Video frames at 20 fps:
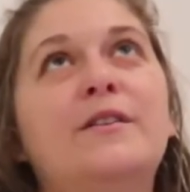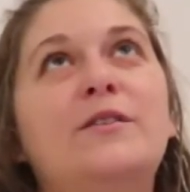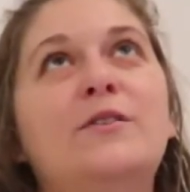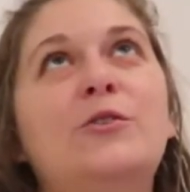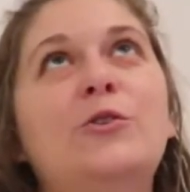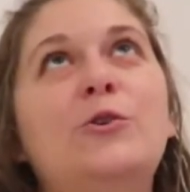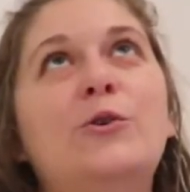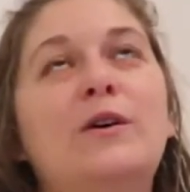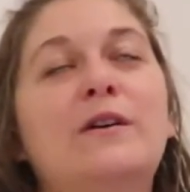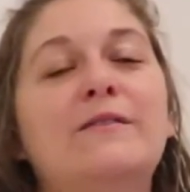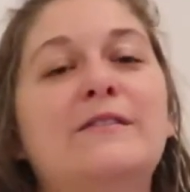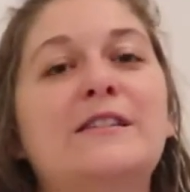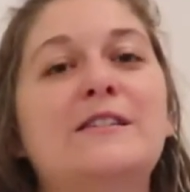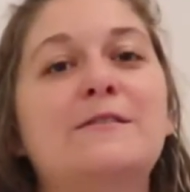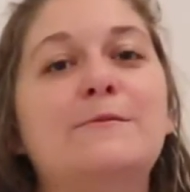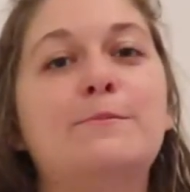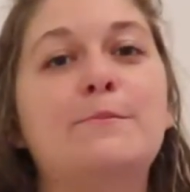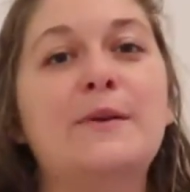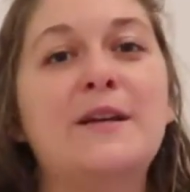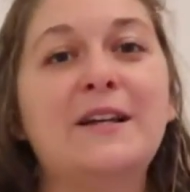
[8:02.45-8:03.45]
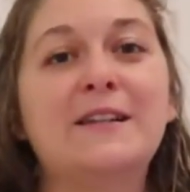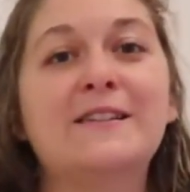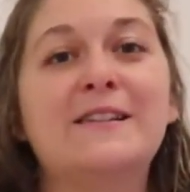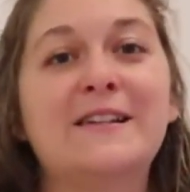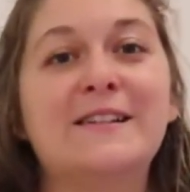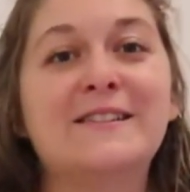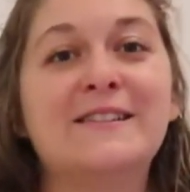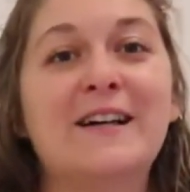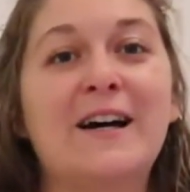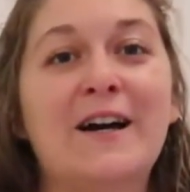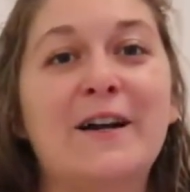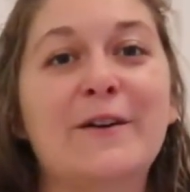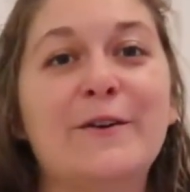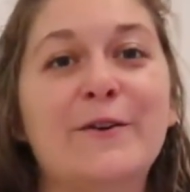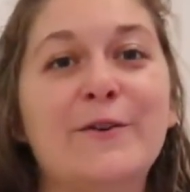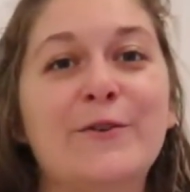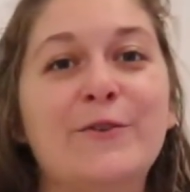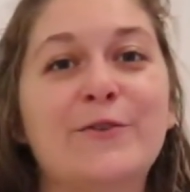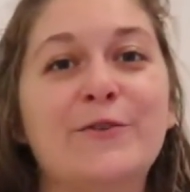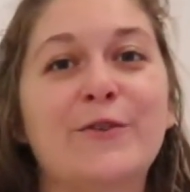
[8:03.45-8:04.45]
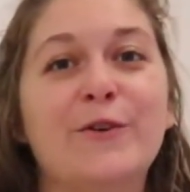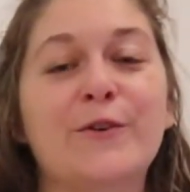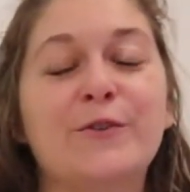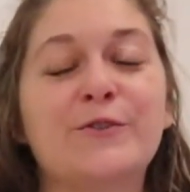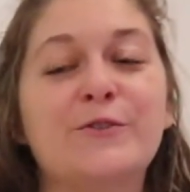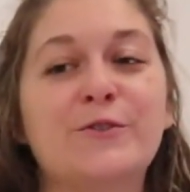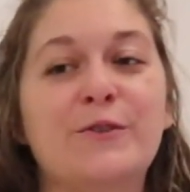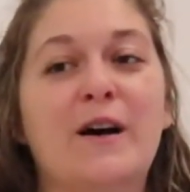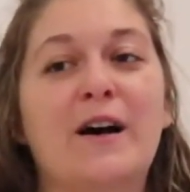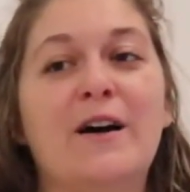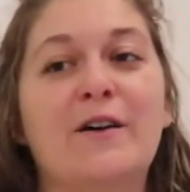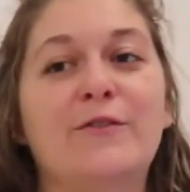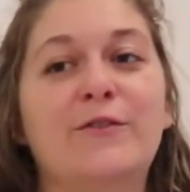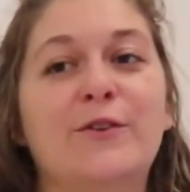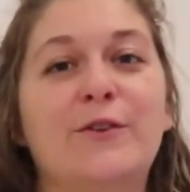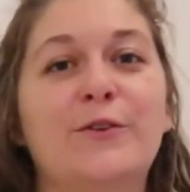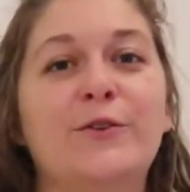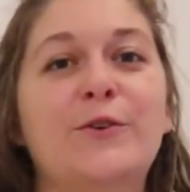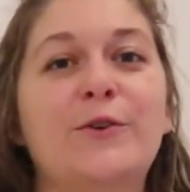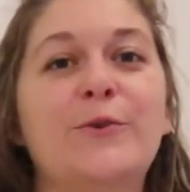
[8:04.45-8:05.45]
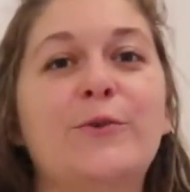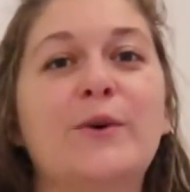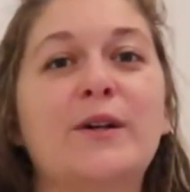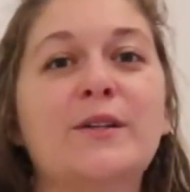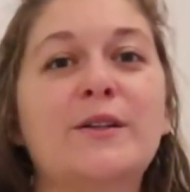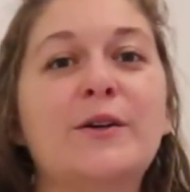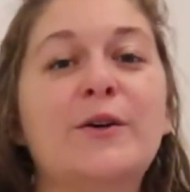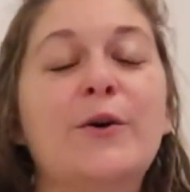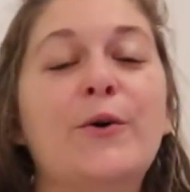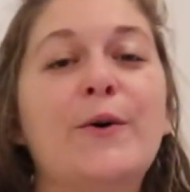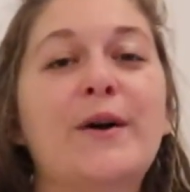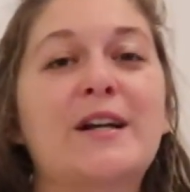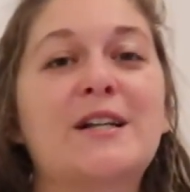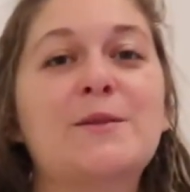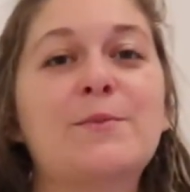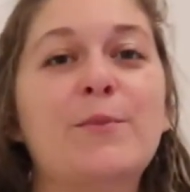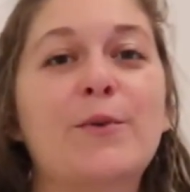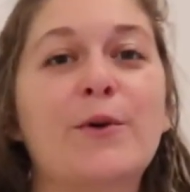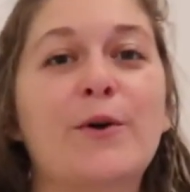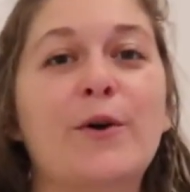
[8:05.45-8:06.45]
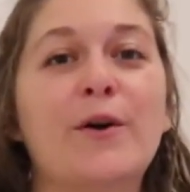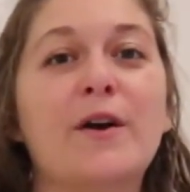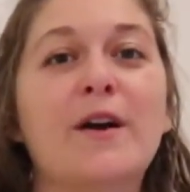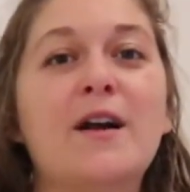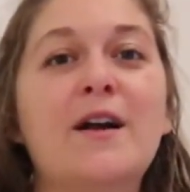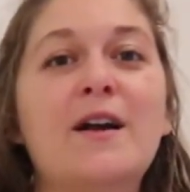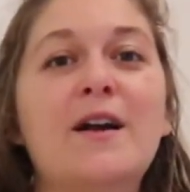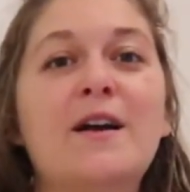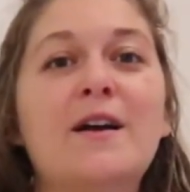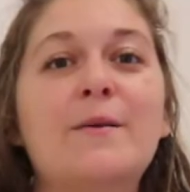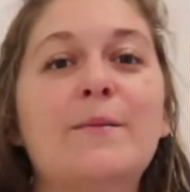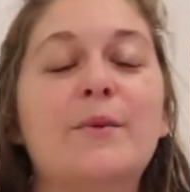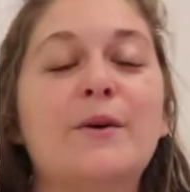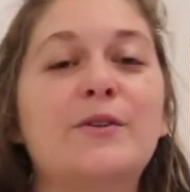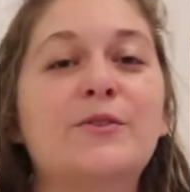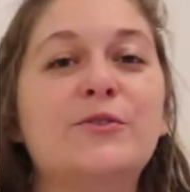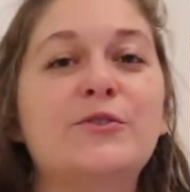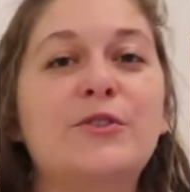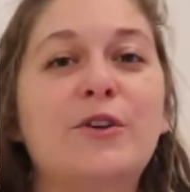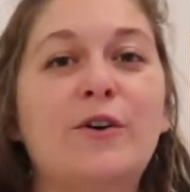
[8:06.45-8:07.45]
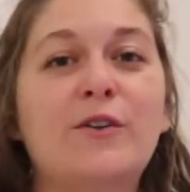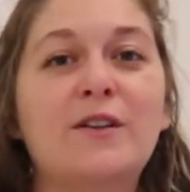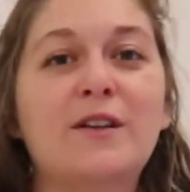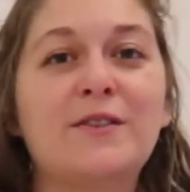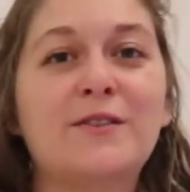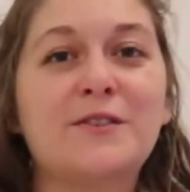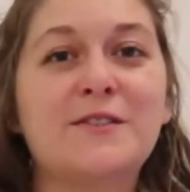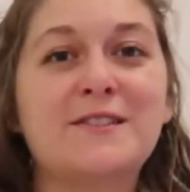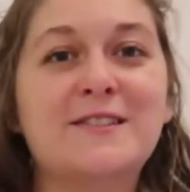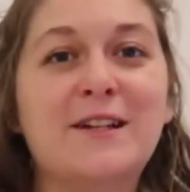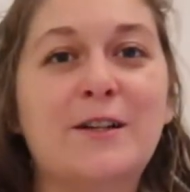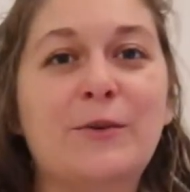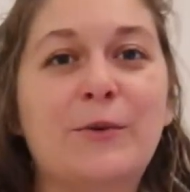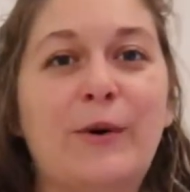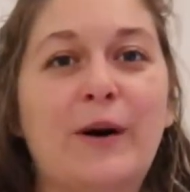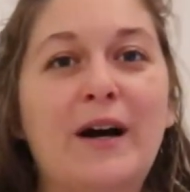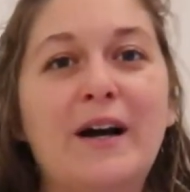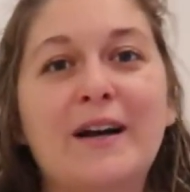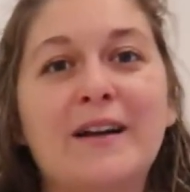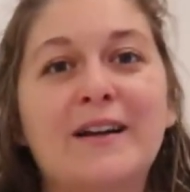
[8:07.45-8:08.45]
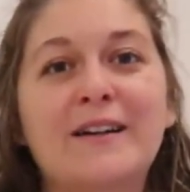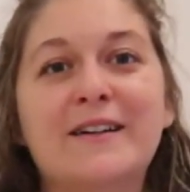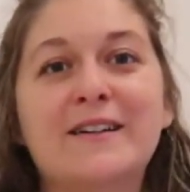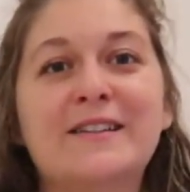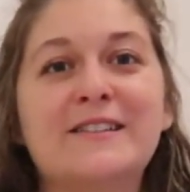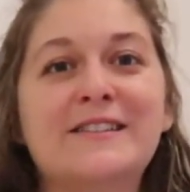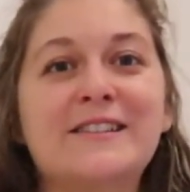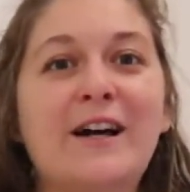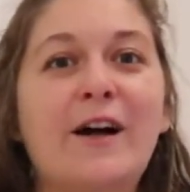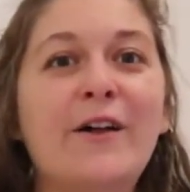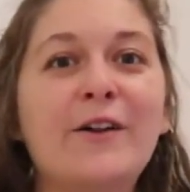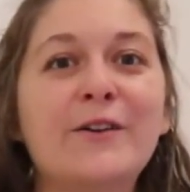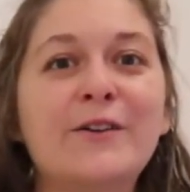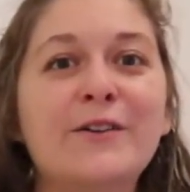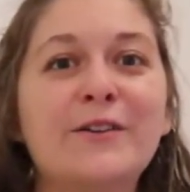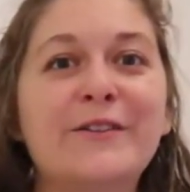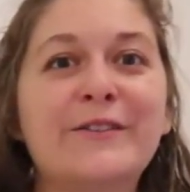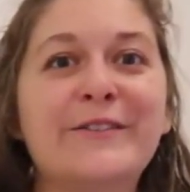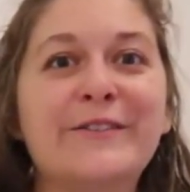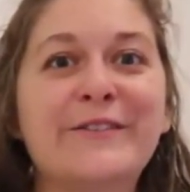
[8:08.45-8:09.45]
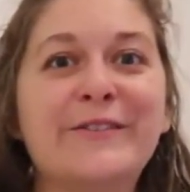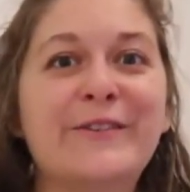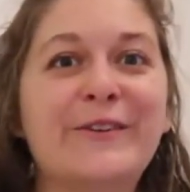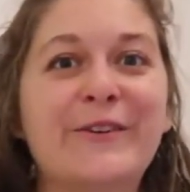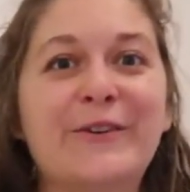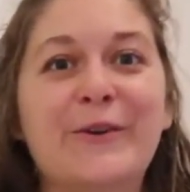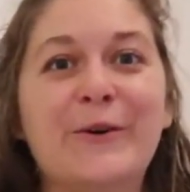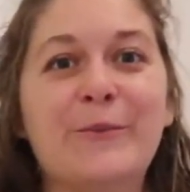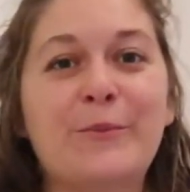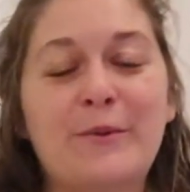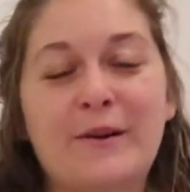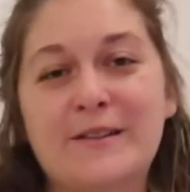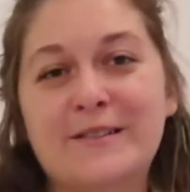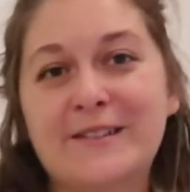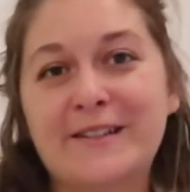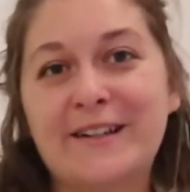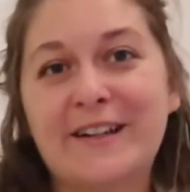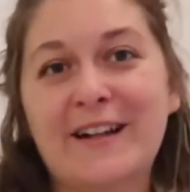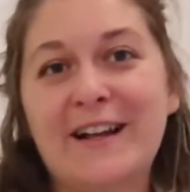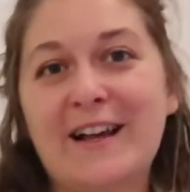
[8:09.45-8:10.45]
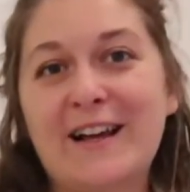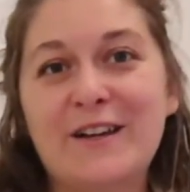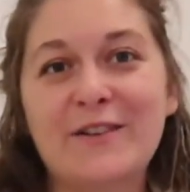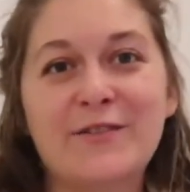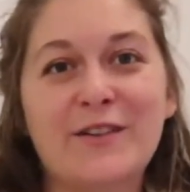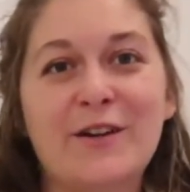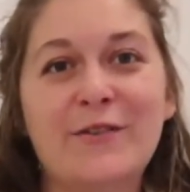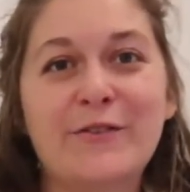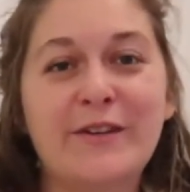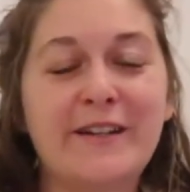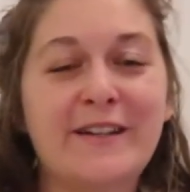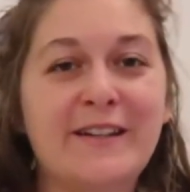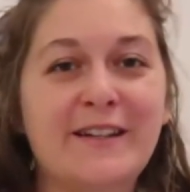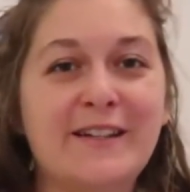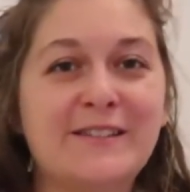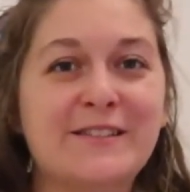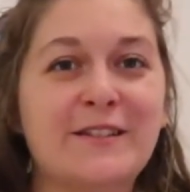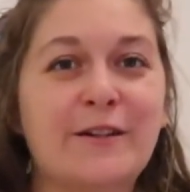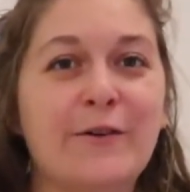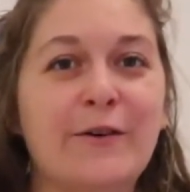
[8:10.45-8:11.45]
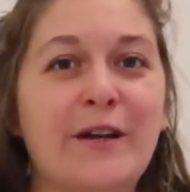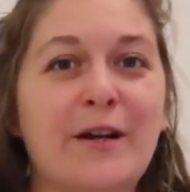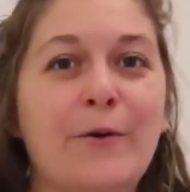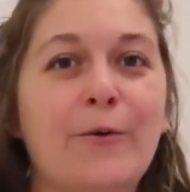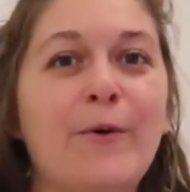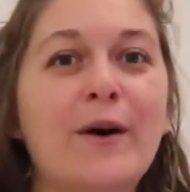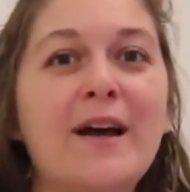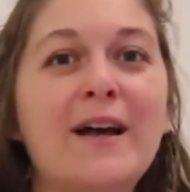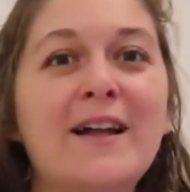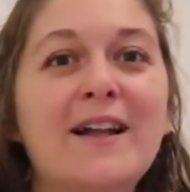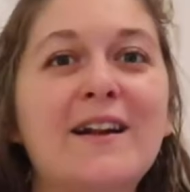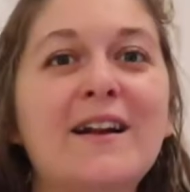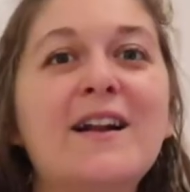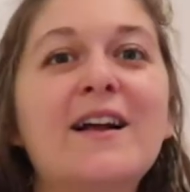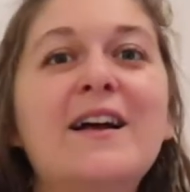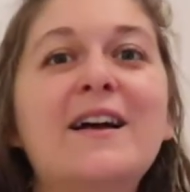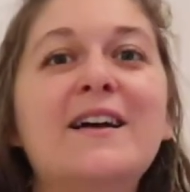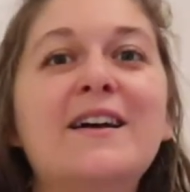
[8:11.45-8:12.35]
you have this big desire for travel, you want to go explore, but you don't understand why, because all your present life, everything's going well.